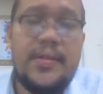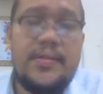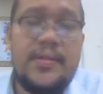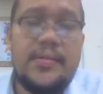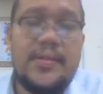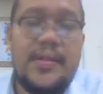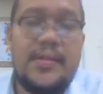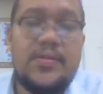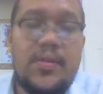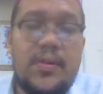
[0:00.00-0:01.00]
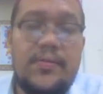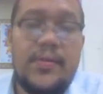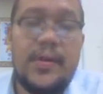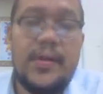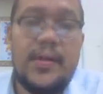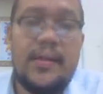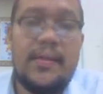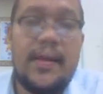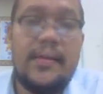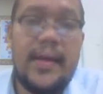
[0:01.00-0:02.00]
It's just a list of a
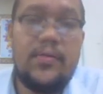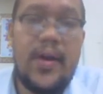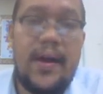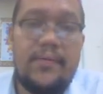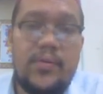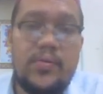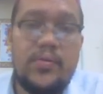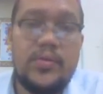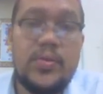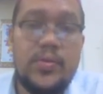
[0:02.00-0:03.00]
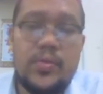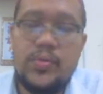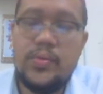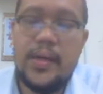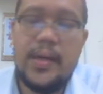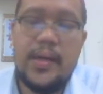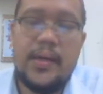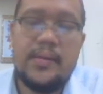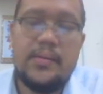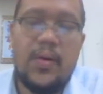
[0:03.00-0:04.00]
thing that you have to do
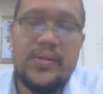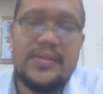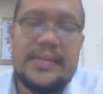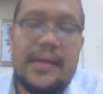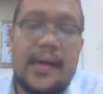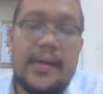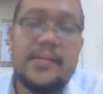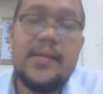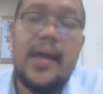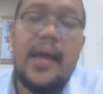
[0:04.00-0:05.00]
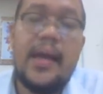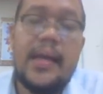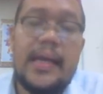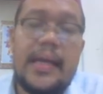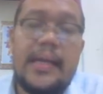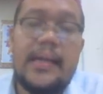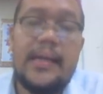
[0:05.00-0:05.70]
or discuss in